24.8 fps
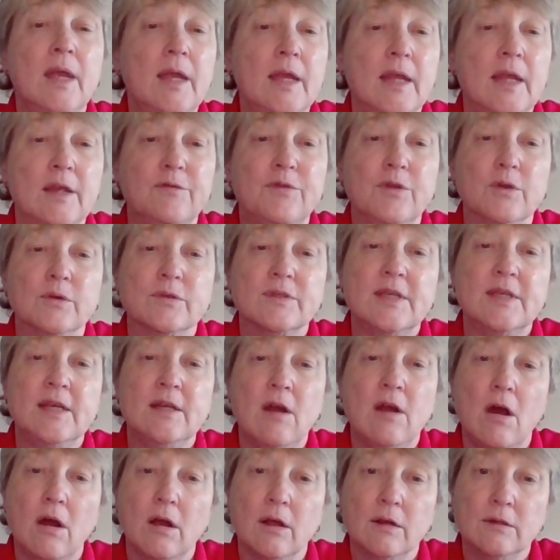If you're seeing
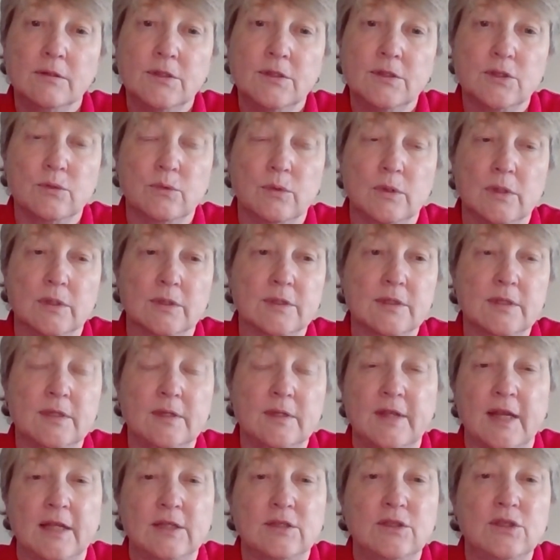hard stools,
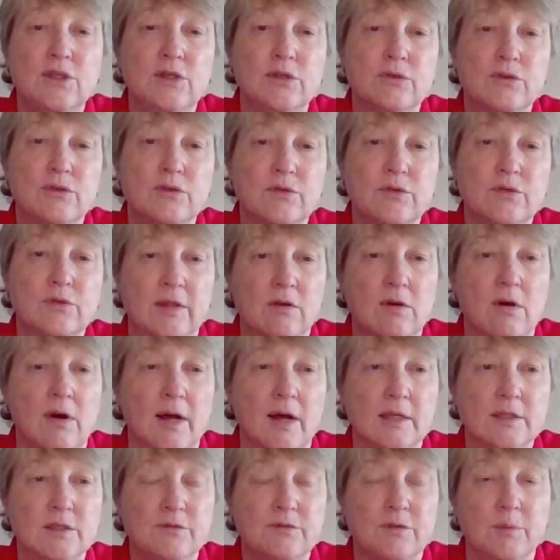that's usually the
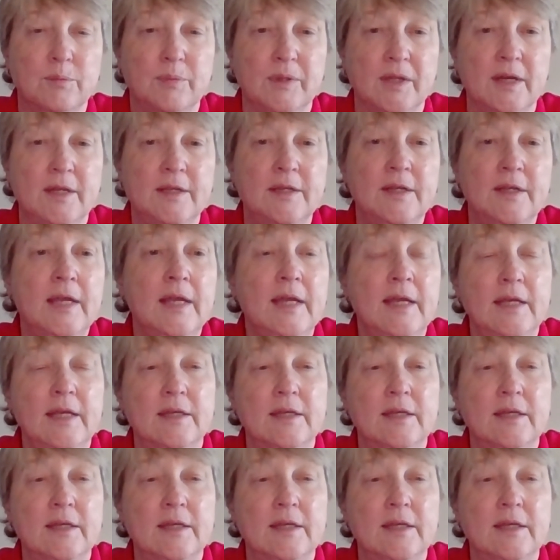cause for blood,